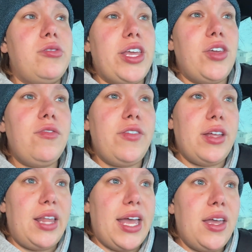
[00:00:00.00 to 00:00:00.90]
or that you
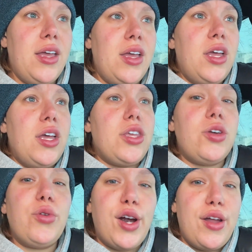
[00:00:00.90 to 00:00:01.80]
feel like
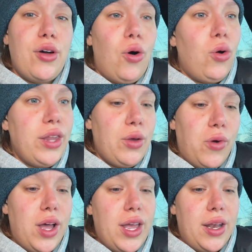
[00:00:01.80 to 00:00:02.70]
you are the only
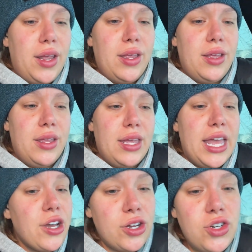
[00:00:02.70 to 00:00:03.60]
one
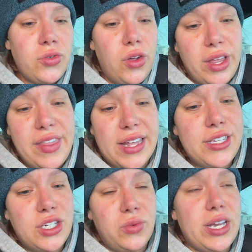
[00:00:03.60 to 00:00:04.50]
in control in that
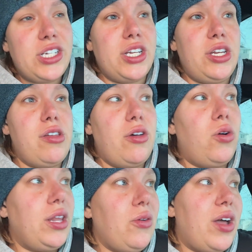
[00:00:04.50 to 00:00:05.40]
situation. You're the
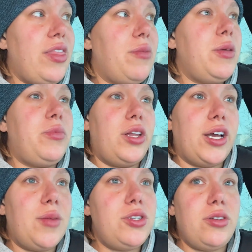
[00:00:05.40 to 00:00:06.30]
only one that people
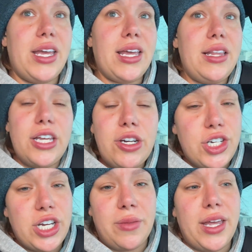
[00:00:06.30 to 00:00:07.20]
look up to. Like in
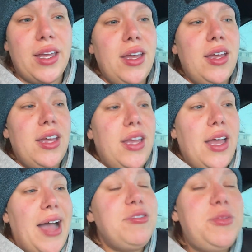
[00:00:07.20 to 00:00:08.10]
leadership, like
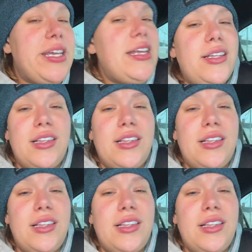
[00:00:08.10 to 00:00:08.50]
I'm speaking to